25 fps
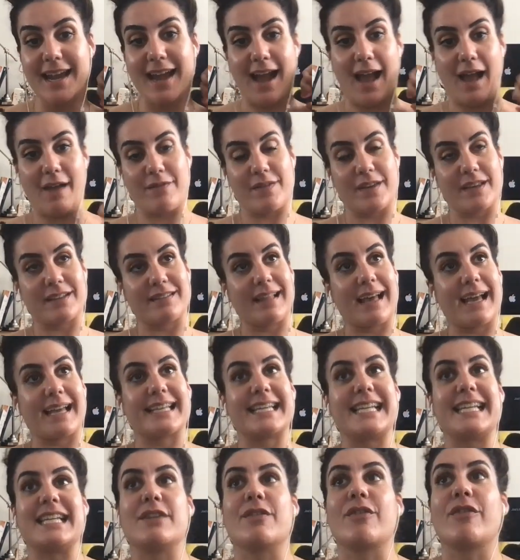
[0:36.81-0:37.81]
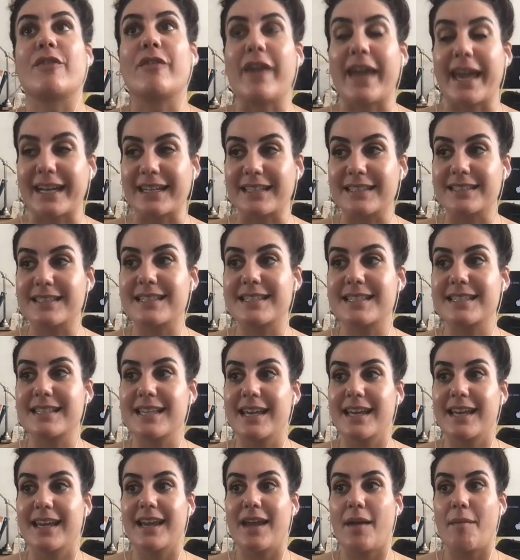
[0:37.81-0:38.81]
I feel like it affects
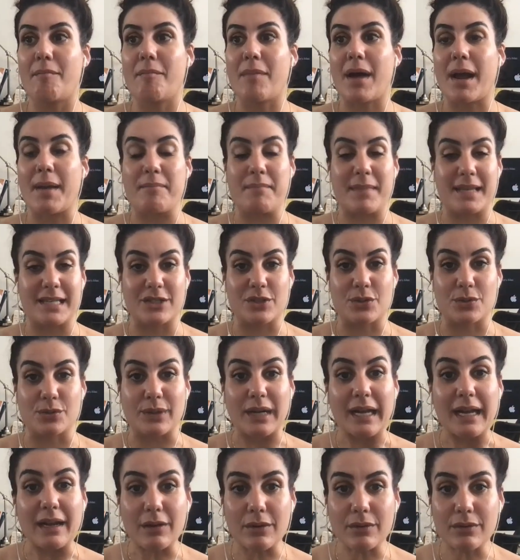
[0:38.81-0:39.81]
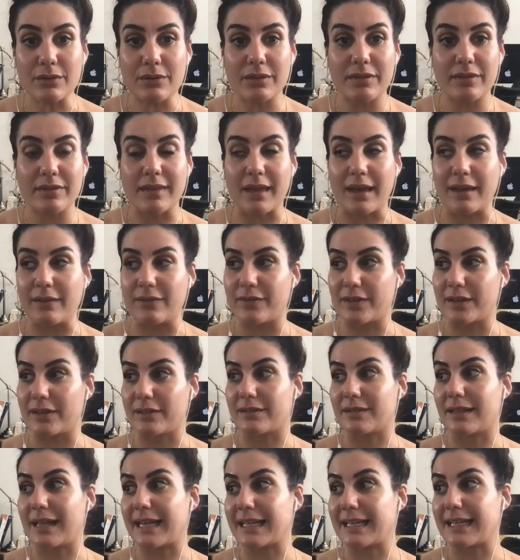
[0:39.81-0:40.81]
my mental health. I feel
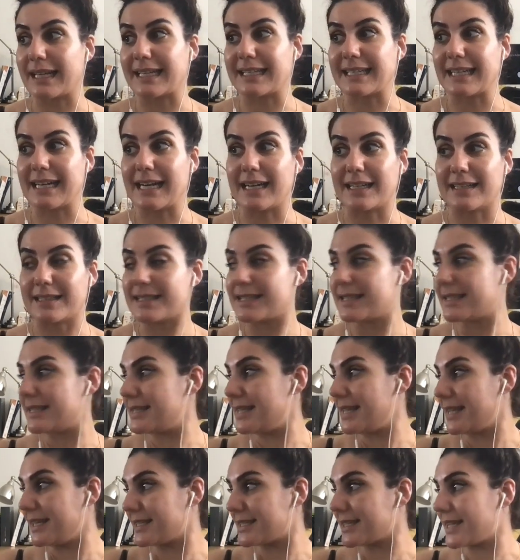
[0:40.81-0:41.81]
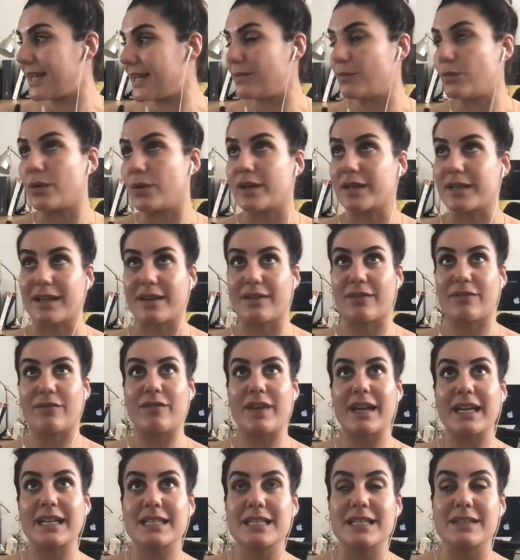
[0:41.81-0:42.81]
like I can't sit and work
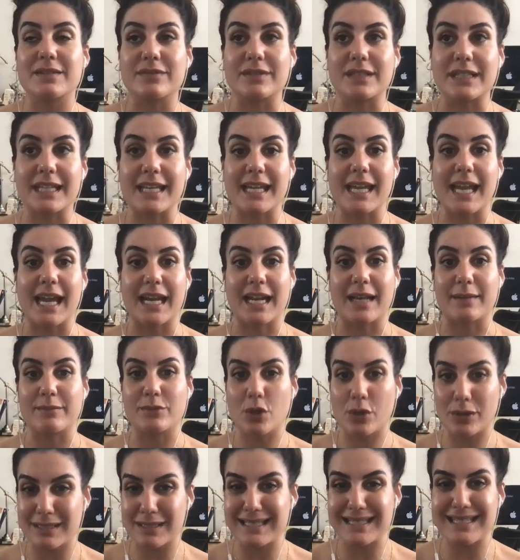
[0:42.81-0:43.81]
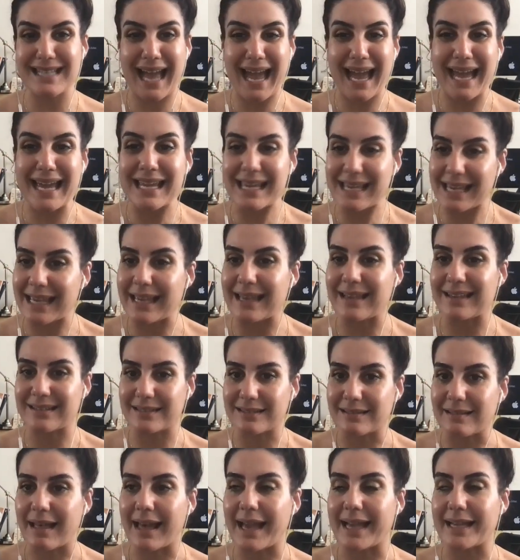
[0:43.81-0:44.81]
effectively. And I'm not saying
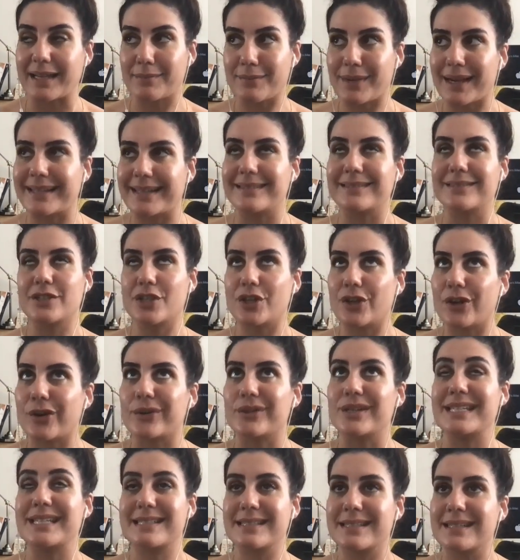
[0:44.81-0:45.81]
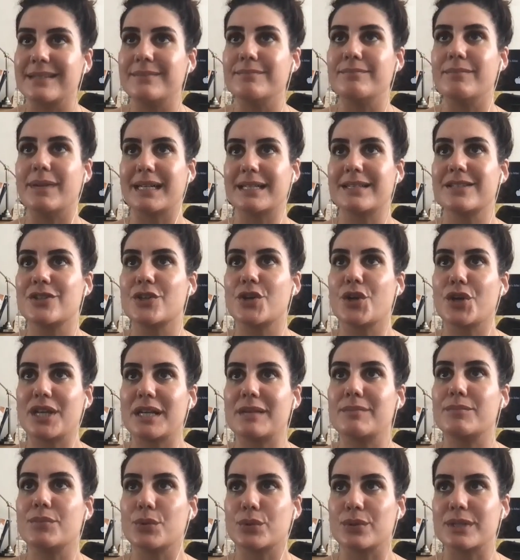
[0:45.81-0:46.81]
like my
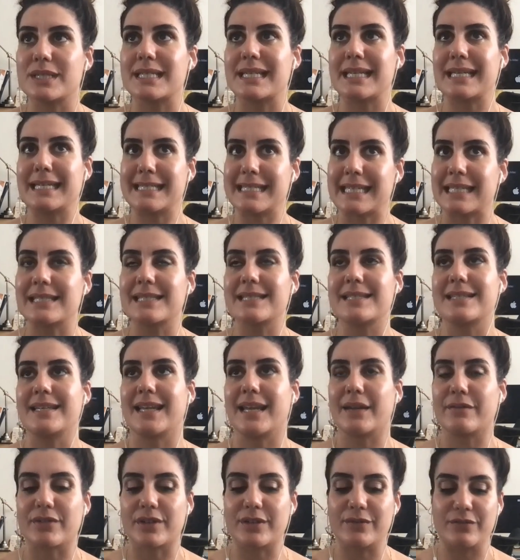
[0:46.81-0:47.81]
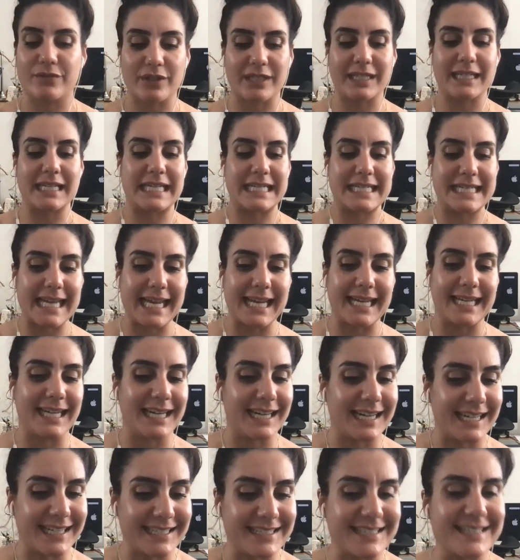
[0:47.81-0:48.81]
skirting boards need dusting every freaking day,
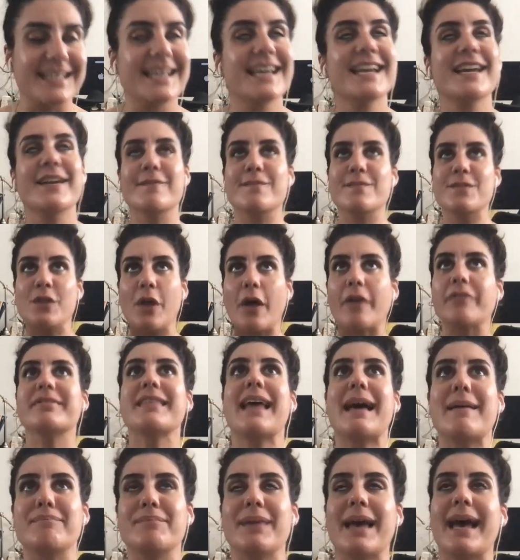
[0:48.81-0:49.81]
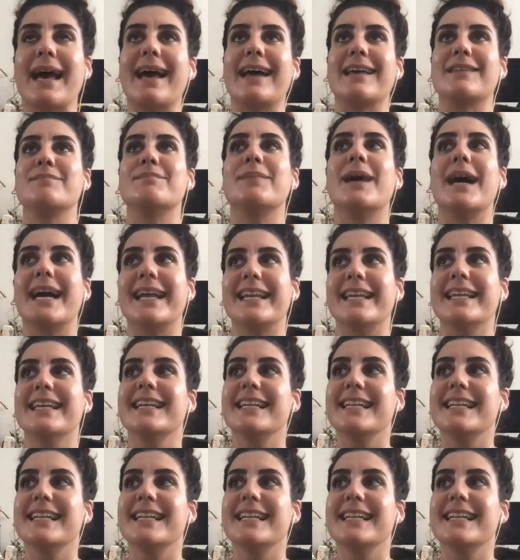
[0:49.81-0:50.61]
guys. Not that bad, but